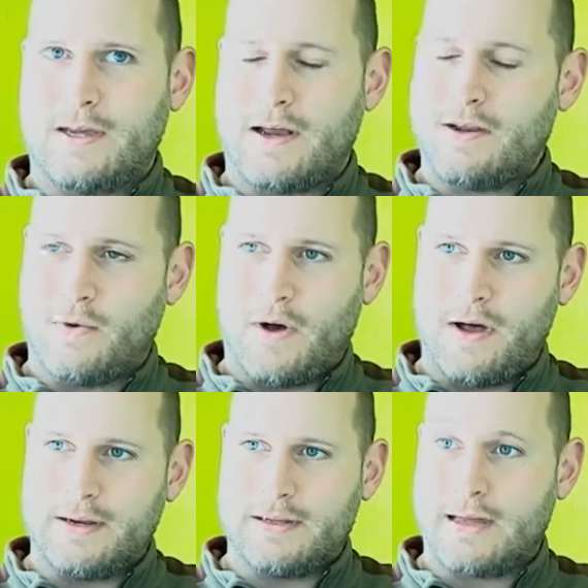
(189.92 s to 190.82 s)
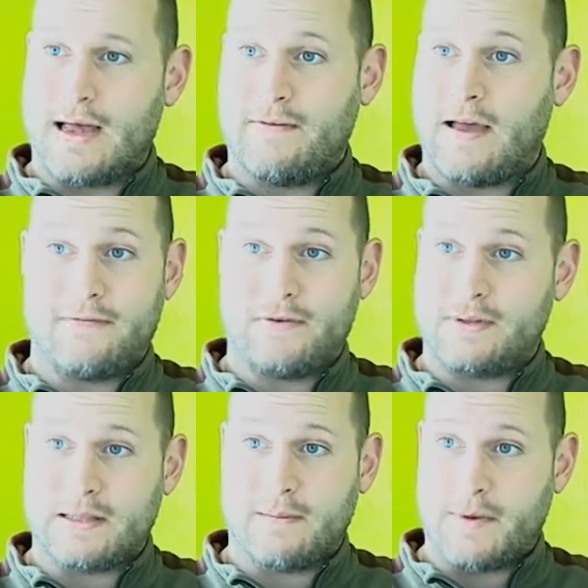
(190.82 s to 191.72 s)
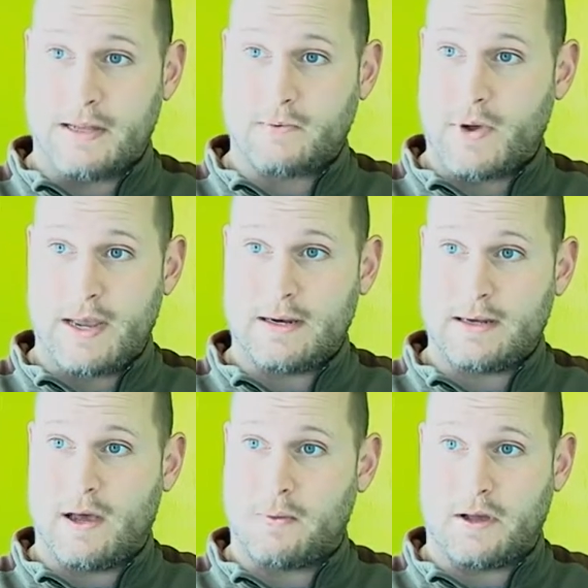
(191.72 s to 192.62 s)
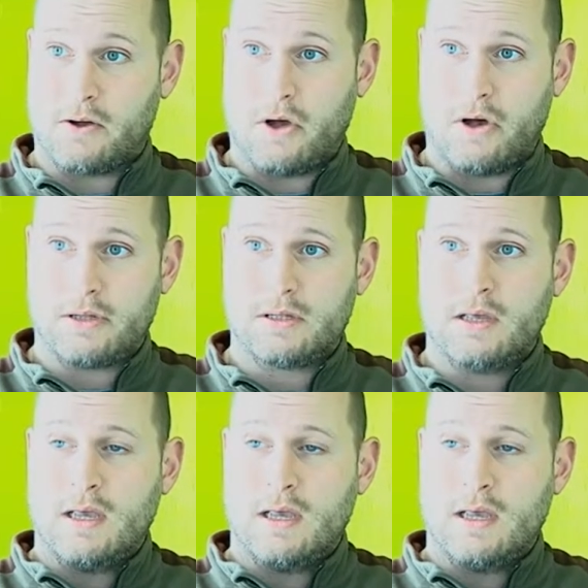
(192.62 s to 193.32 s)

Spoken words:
cutting quality, I feel, is not the best way to help cut costs,